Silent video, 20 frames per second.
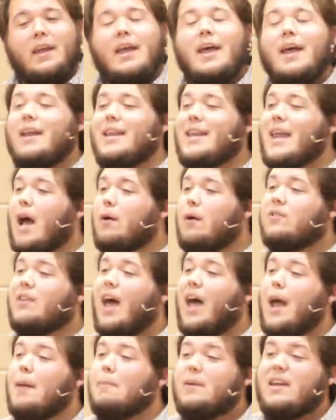Now
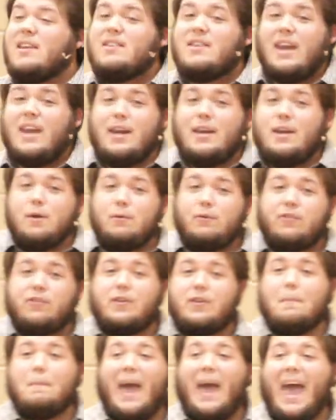time continues
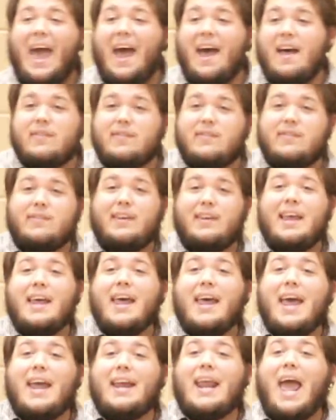to pass
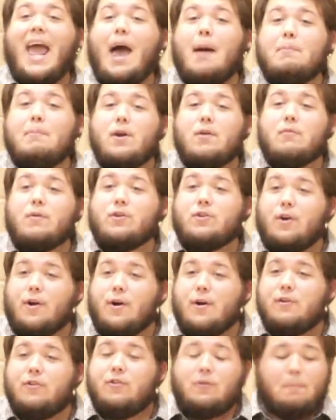and Abner
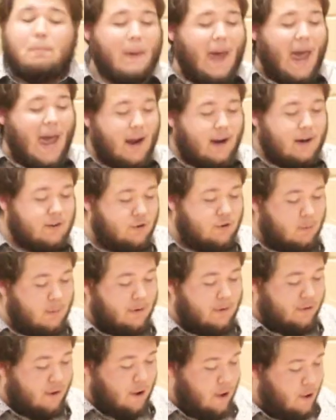returns back to
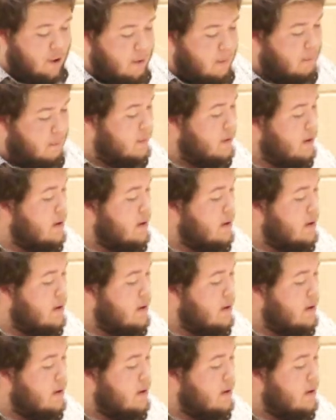his home.